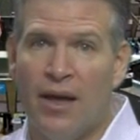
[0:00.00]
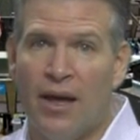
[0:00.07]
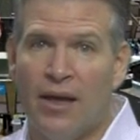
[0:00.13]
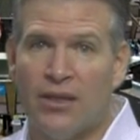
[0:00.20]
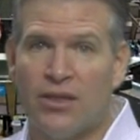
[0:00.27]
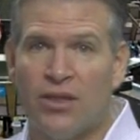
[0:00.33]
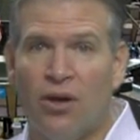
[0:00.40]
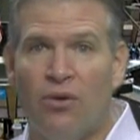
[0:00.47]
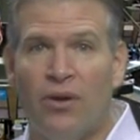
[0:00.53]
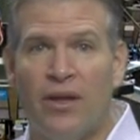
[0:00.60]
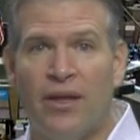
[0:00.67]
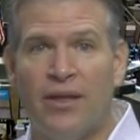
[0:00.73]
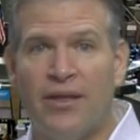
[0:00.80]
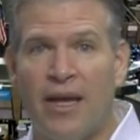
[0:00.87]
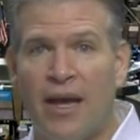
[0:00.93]
As shown
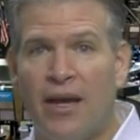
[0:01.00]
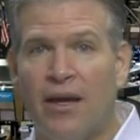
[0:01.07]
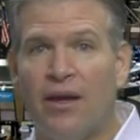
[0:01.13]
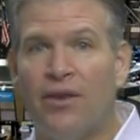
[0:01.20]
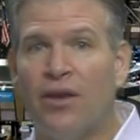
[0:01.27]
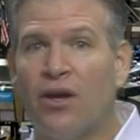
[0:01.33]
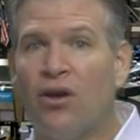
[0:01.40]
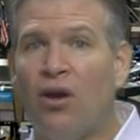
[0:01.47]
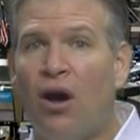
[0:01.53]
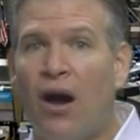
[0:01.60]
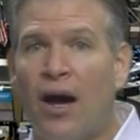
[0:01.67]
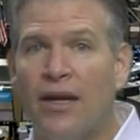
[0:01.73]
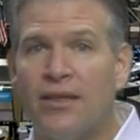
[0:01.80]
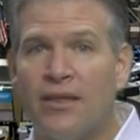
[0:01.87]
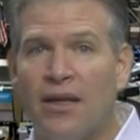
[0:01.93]
in the data, the
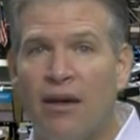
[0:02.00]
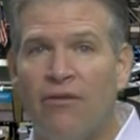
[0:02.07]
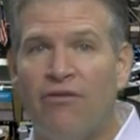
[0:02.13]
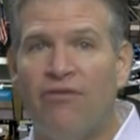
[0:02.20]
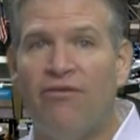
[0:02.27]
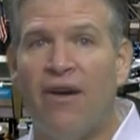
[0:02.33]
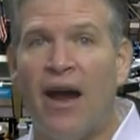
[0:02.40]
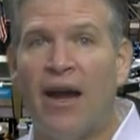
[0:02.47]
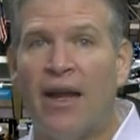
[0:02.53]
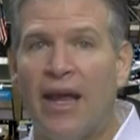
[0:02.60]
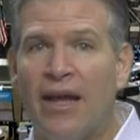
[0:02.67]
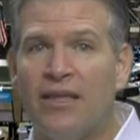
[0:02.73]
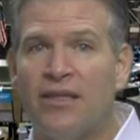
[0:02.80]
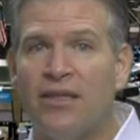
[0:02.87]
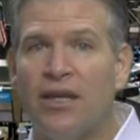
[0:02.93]
cost of
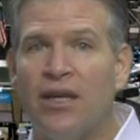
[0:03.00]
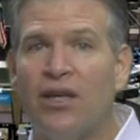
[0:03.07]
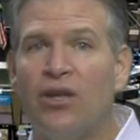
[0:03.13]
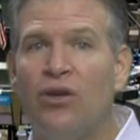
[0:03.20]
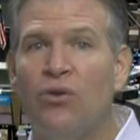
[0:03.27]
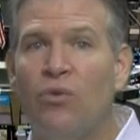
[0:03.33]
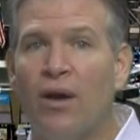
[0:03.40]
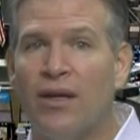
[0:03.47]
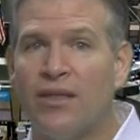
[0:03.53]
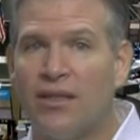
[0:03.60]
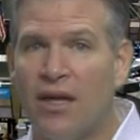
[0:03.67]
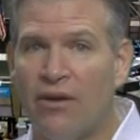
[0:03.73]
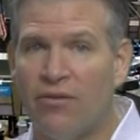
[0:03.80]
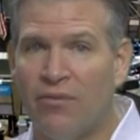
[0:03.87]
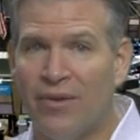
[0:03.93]
financing U.S.
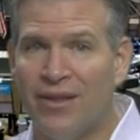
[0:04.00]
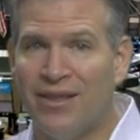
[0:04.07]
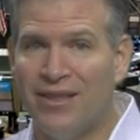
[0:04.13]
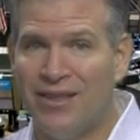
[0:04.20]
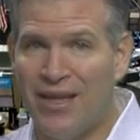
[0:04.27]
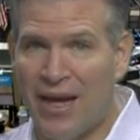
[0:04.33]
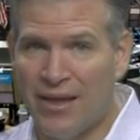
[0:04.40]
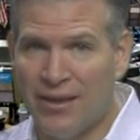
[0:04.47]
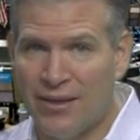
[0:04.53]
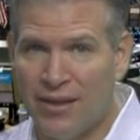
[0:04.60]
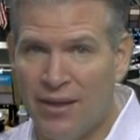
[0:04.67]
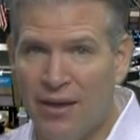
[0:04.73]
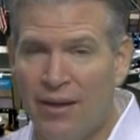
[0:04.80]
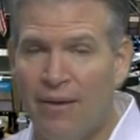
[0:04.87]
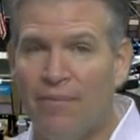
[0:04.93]
government debt
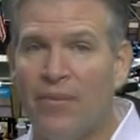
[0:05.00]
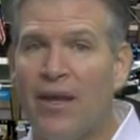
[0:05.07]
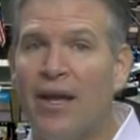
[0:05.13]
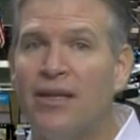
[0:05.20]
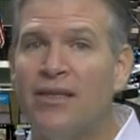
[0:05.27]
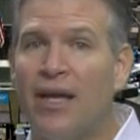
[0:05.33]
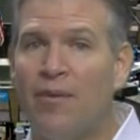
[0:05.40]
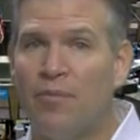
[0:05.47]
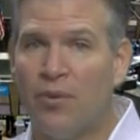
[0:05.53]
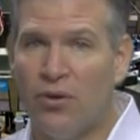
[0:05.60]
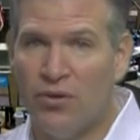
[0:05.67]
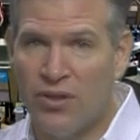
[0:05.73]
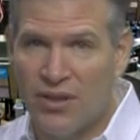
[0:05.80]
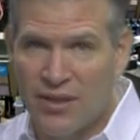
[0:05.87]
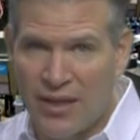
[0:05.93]
as a
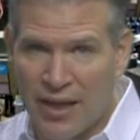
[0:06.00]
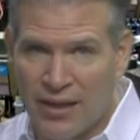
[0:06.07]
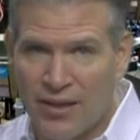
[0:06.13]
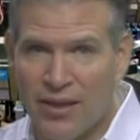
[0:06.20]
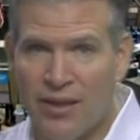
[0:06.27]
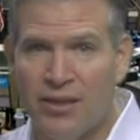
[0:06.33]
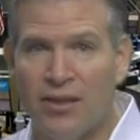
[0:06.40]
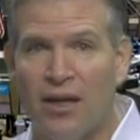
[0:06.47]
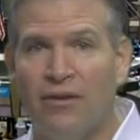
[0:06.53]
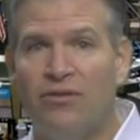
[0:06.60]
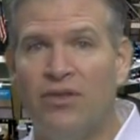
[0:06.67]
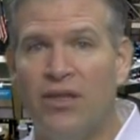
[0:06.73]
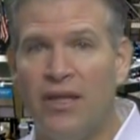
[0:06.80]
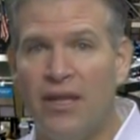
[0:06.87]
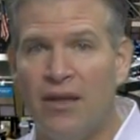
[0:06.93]
percentage of
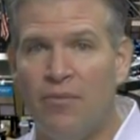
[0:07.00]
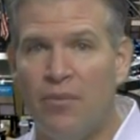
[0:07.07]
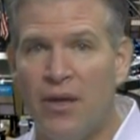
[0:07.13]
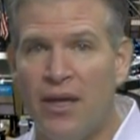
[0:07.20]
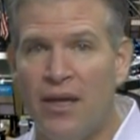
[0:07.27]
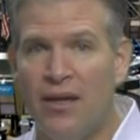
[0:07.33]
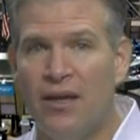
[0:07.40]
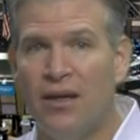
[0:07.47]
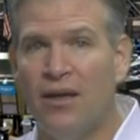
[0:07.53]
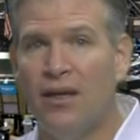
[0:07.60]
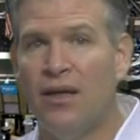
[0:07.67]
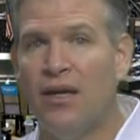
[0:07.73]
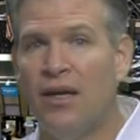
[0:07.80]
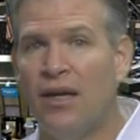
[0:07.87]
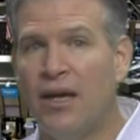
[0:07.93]
GDP,
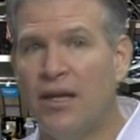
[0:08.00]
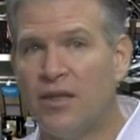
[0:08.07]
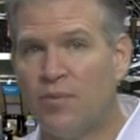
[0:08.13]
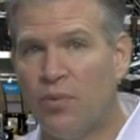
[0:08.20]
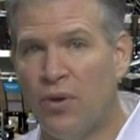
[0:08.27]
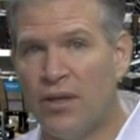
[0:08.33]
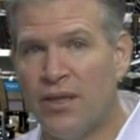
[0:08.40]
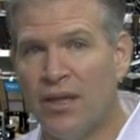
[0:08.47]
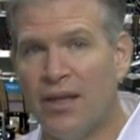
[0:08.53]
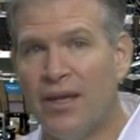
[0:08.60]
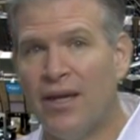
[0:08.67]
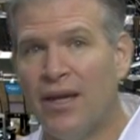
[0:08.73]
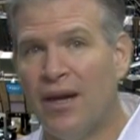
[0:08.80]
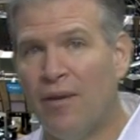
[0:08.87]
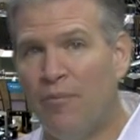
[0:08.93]
it's
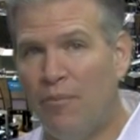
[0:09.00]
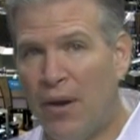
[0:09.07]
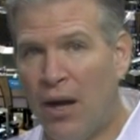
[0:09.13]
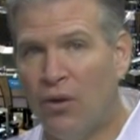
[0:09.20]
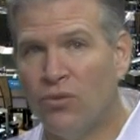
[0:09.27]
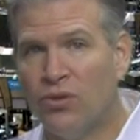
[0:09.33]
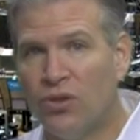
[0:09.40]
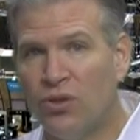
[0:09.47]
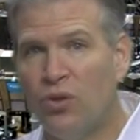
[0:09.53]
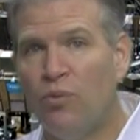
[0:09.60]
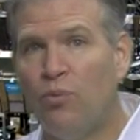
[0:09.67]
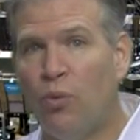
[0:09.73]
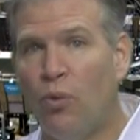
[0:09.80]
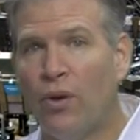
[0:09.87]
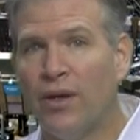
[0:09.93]
presently about
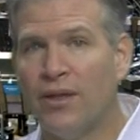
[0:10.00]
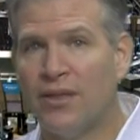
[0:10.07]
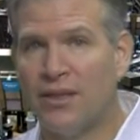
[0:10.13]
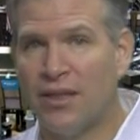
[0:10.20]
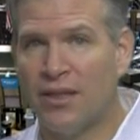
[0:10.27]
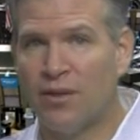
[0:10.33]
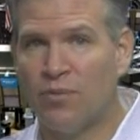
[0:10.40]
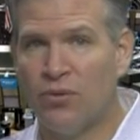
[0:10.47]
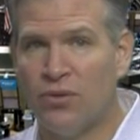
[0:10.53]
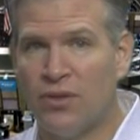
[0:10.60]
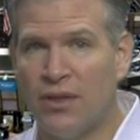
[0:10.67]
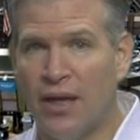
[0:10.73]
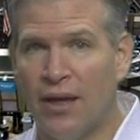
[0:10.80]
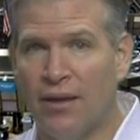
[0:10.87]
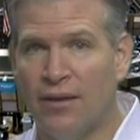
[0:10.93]

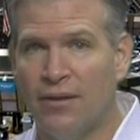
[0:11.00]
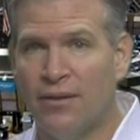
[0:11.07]
2.6%.